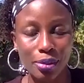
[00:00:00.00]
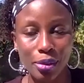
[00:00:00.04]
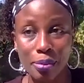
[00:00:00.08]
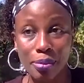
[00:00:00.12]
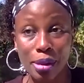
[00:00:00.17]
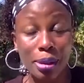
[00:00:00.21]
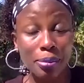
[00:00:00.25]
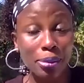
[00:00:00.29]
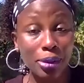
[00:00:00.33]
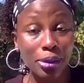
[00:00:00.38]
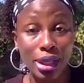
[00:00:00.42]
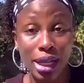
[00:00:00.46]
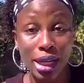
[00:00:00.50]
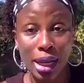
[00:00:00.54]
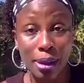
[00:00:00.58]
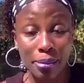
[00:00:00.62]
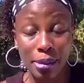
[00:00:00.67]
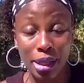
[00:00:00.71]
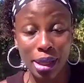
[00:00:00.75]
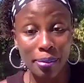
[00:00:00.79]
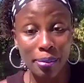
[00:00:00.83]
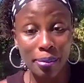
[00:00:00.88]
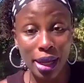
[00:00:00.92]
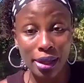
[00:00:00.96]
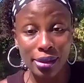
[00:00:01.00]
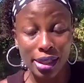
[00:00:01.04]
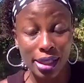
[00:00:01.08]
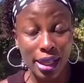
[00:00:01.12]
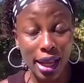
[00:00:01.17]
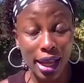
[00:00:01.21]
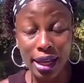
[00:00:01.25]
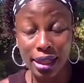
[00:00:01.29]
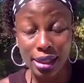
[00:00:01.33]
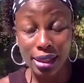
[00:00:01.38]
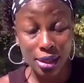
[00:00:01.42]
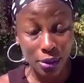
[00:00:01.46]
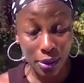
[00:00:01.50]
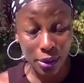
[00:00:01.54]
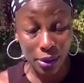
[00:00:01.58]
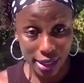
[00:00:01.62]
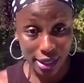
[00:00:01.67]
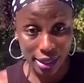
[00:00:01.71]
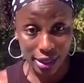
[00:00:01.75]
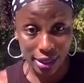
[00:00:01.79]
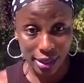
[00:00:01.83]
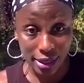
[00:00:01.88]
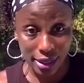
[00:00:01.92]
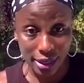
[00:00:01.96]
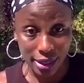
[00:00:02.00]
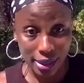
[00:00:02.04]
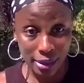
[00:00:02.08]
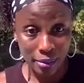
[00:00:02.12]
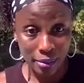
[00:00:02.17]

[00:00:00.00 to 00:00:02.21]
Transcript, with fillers: When people come to me about tax questions,